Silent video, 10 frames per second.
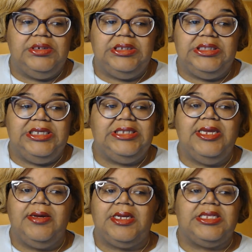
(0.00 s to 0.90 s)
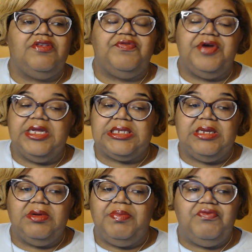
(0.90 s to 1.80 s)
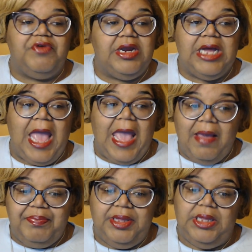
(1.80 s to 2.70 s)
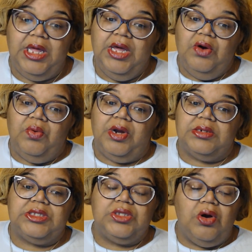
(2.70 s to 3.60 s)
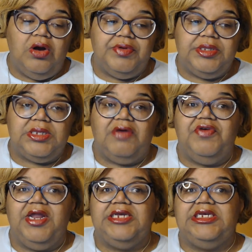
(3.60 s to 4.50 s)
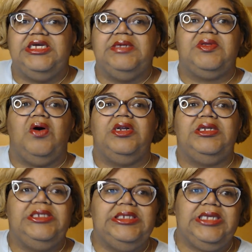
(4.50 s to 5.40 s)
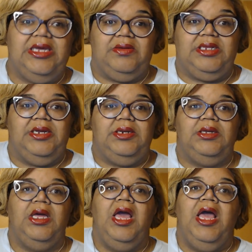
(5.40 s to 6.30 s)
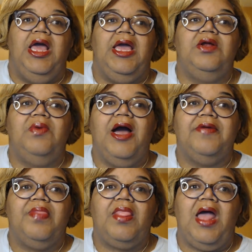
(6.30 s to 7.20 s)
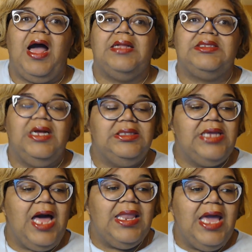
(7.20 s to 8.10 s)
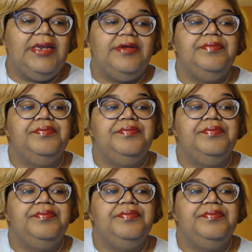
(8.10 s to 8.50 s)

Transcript: detailed because his friends seem to be very unhappy with her story. So I feel like she gives all the details, honey. Anyway, I'll talk to y'all later.